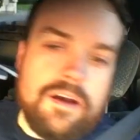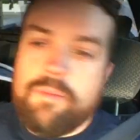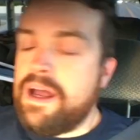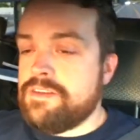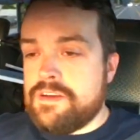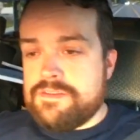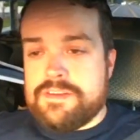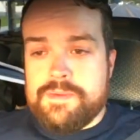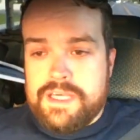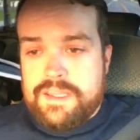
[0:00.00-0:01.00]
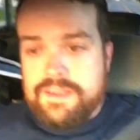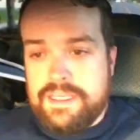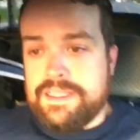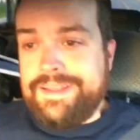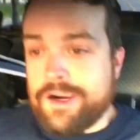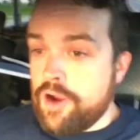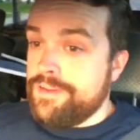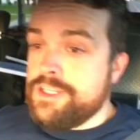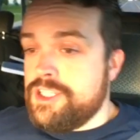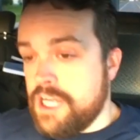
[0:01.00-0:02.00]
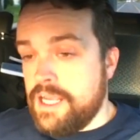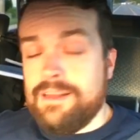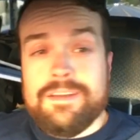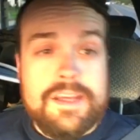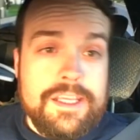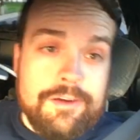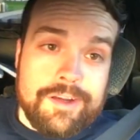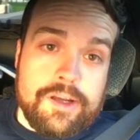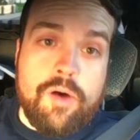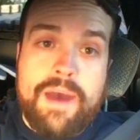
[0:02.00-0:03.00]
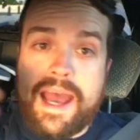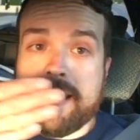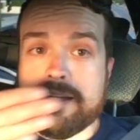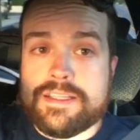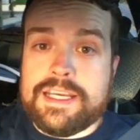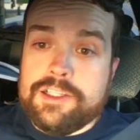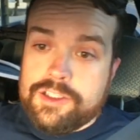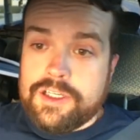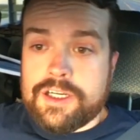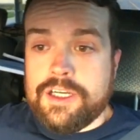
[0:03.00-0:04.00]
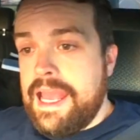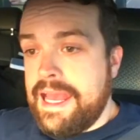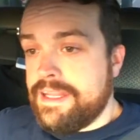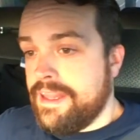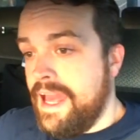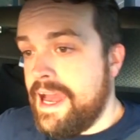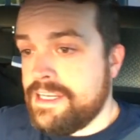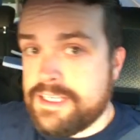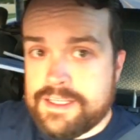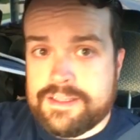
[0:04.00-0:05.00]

about Joseph Smith in the Carthage jail. You can go back and take a look at that